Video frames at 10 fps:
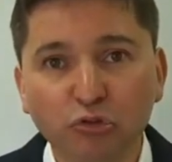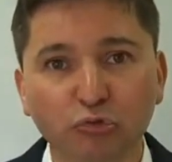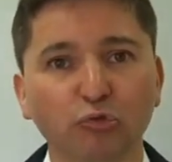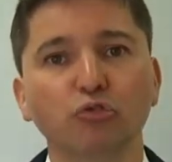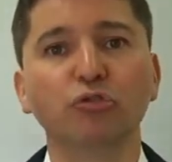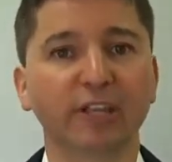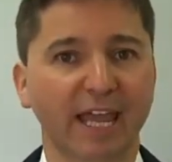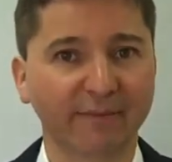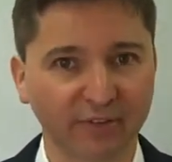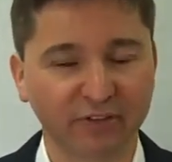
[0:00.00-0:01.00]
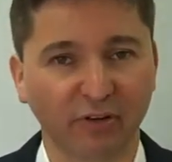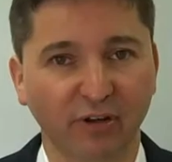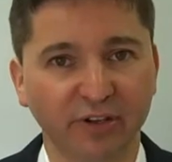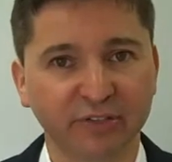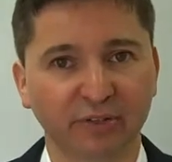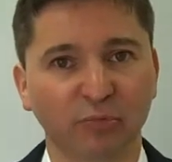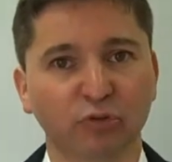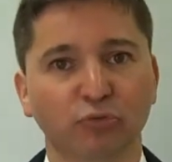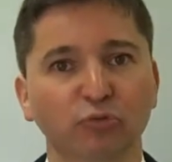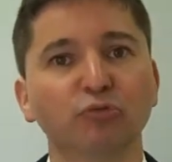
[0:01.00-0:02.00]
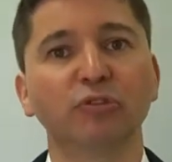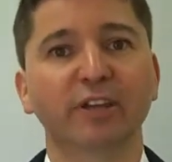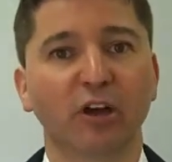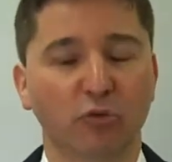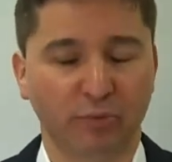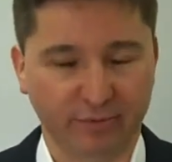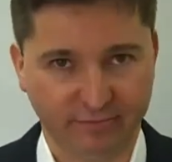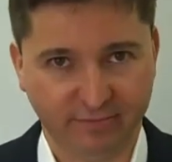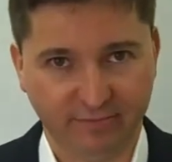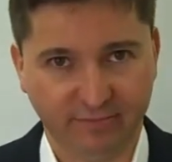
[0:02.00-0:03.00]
truly advertised and were truly open.